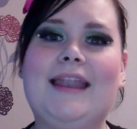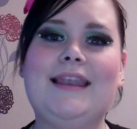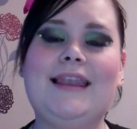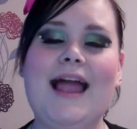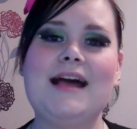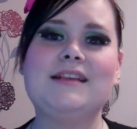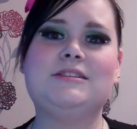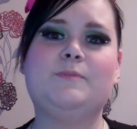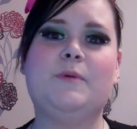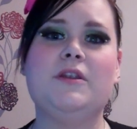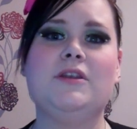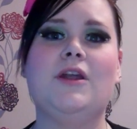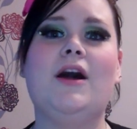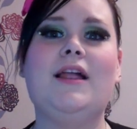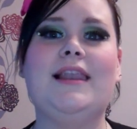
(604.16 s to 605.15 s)
And last
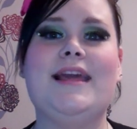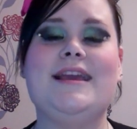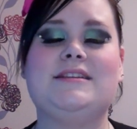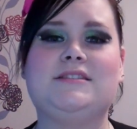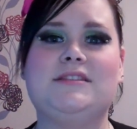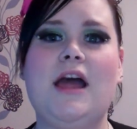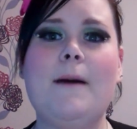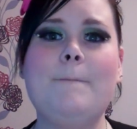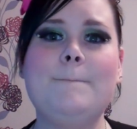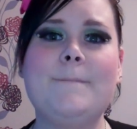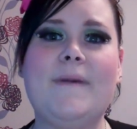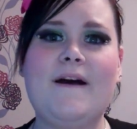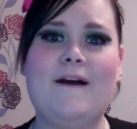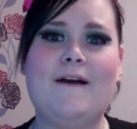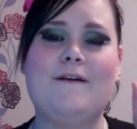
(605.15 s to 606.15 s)
but not least,
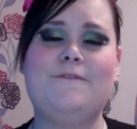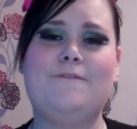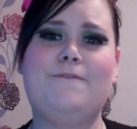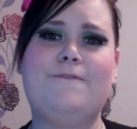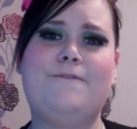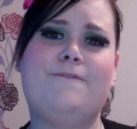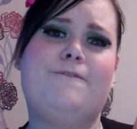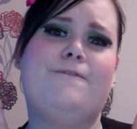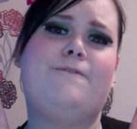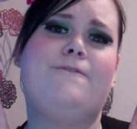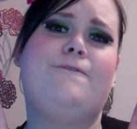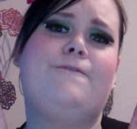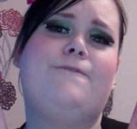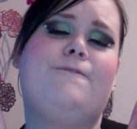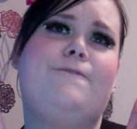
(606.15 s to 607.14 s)
number
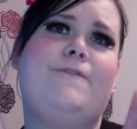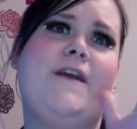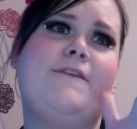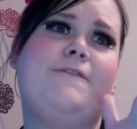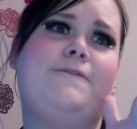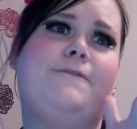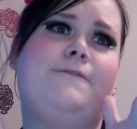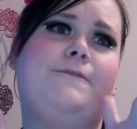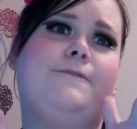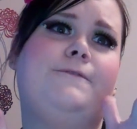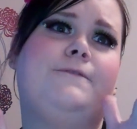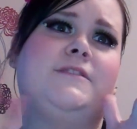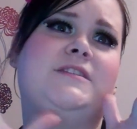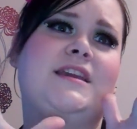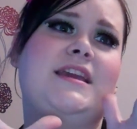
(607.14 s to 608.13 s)

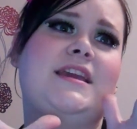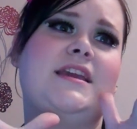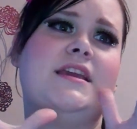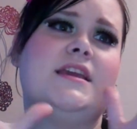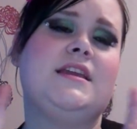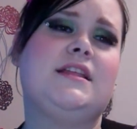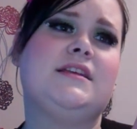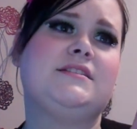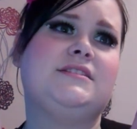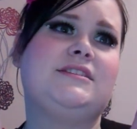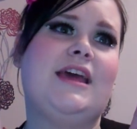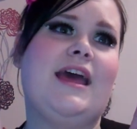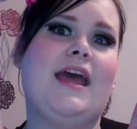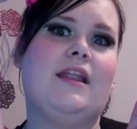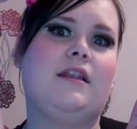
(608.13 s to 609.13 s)
50, that's
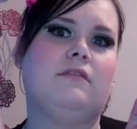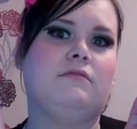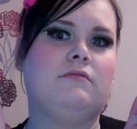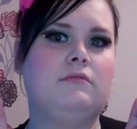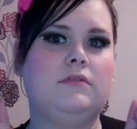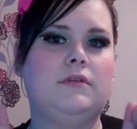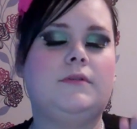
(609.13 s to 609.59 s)
10.